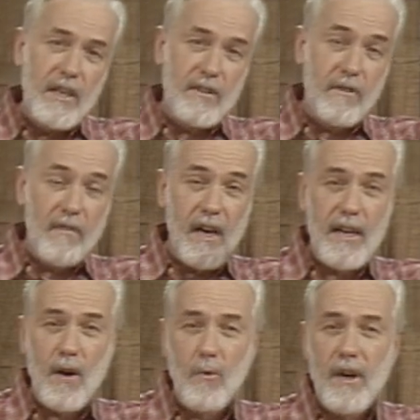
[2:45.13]
to find
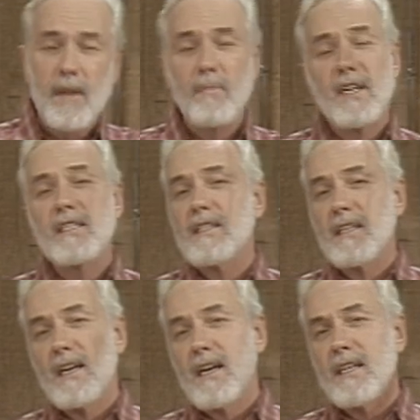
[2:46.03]
out where to place the
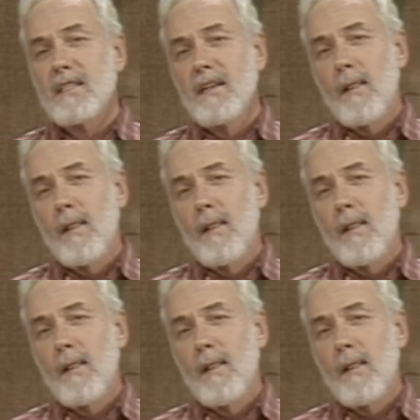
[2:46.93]
guides.